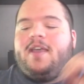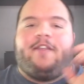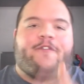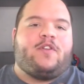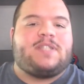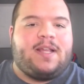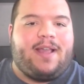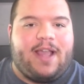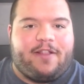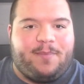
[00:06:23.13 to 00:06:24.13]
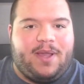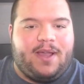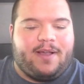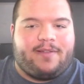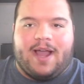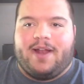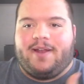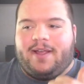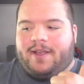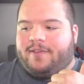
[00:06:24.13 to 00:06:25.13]
The first thing that gets me
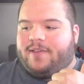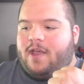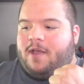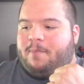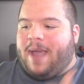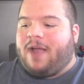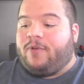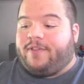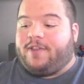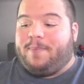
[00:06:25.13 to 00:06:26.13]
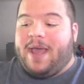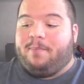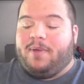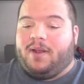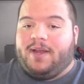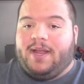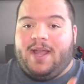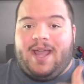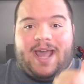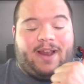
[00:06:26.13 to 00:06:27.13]
excited is backwards compatibility,
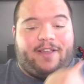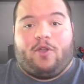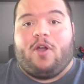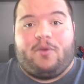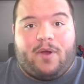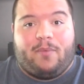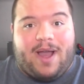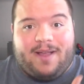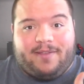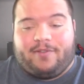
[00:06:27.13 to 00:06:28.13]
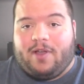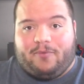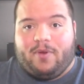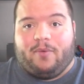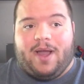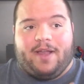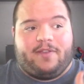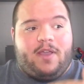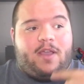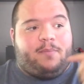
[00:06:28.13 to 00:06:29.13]
at least hardware-wise and software-wise,
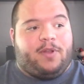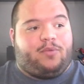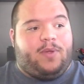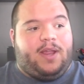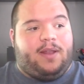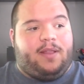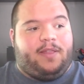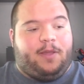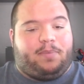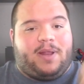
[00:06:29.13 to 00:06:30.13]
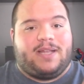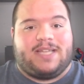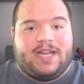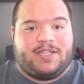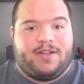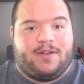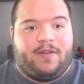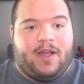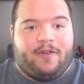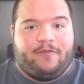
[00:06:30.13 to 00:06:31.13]
between the PlayStation
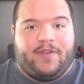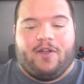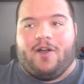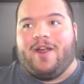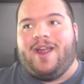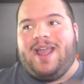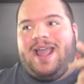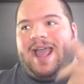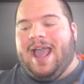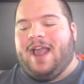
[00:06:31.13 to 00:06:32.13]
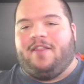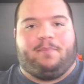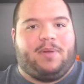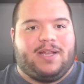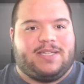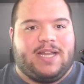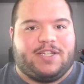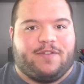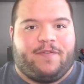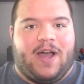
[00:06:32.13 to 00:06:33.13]
VR and the
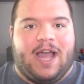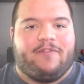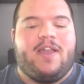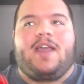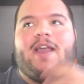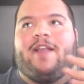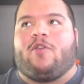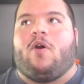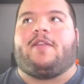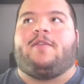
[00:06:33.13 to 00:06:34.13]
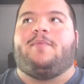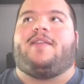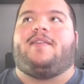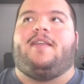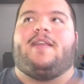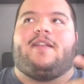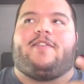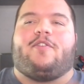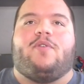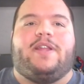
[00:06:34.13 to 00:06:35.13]
PlayStation 5. It's awesome to see that
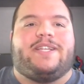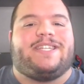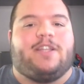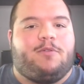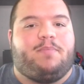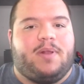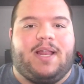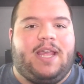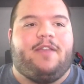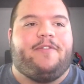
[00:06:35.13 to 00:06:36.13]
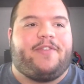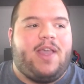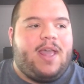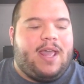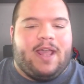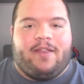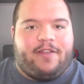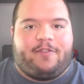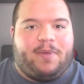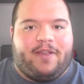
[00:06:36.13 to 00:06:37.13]
Sony still believes in
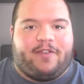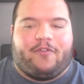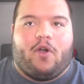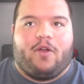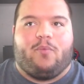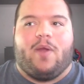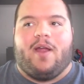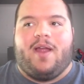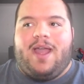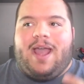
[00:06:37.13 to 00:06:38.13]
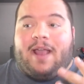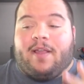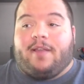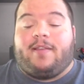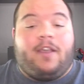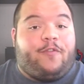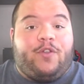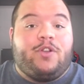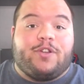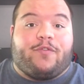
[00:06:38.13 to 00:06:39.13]
this piece of hardware and they see a
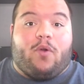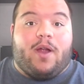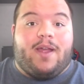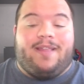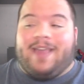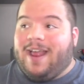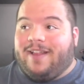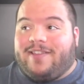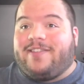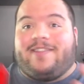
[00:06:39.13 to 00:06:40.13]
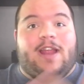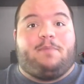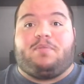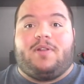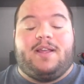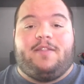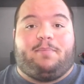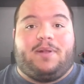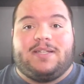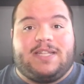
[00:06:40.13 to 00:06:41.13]
future for it, that it's a staple in the
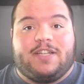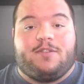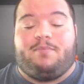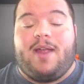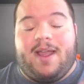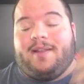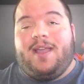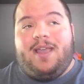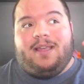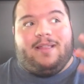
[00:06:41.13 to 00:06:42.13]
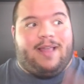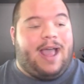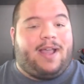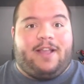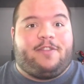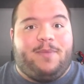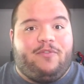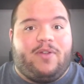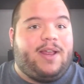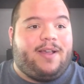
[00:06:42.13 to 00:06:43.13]
PlayStation brand. That gets me
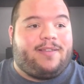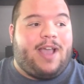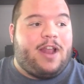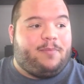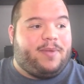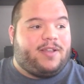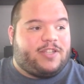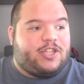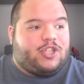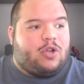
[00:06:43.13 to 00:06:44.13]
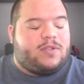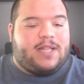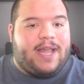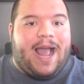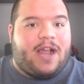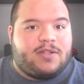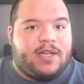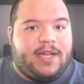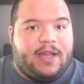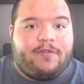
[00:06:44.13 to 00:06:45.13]
really excited because it shows they
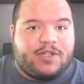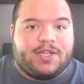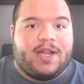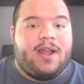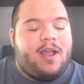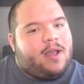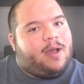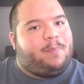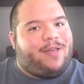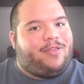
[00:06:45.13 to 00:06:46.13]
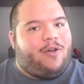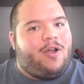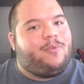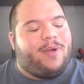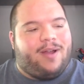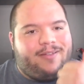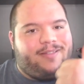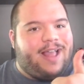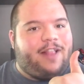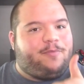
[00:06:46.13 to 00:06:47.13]
actually give a shit about the hardware.
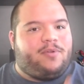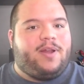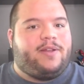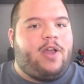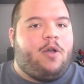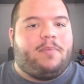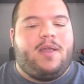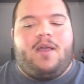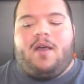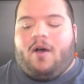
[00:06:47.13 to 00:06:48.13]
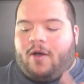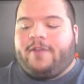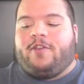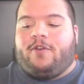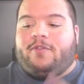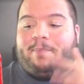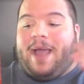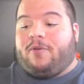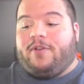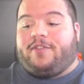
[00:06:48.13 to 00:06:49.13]
That's pretty dope. Also, the
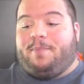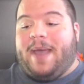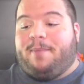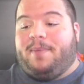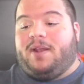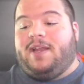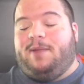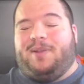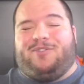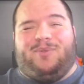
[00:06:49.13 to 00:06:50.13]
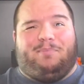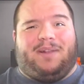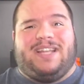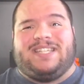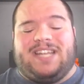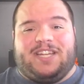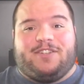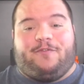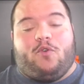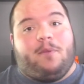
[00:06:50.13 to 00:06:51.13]
backwards compatibility between
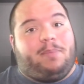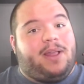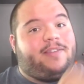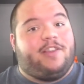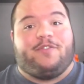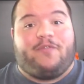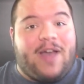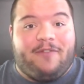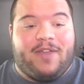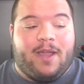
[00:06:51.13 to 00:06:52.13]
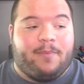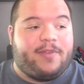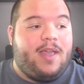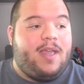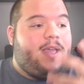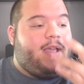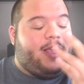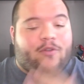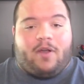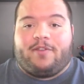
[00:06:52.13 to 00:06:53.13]
PlayStation 4 and PlayStation 5 games.
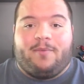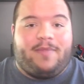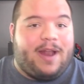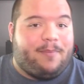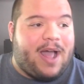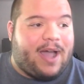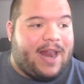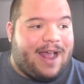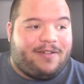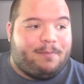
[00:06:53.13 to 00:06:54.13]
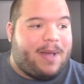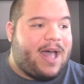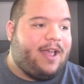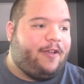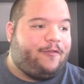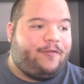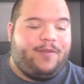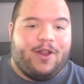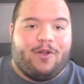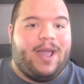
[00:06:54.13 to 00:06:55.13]
It's awesome that I'm not going to have to buy a
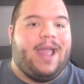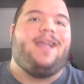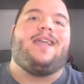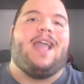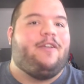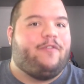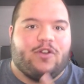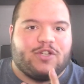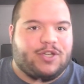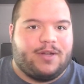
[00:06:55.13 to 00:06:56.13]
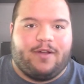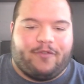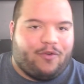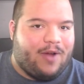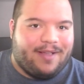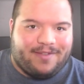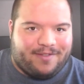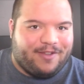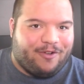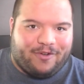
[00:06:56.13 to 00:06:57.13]
8K version of Horizon
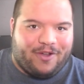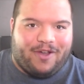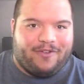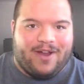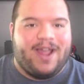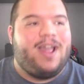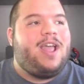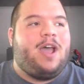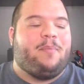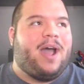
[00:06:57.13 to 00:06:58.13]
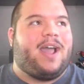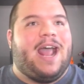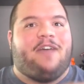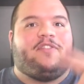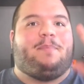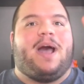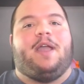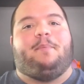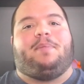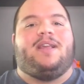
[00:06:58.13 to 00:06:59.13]
Zero Dawn, right? I'm not going to have to buy
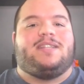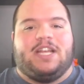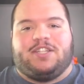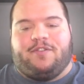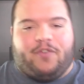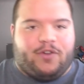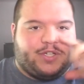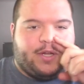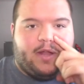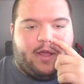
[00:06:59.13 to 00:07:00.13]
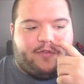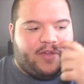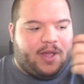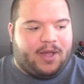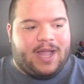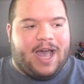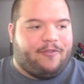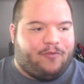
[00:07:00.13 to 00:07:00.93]
a PlayStation version of God of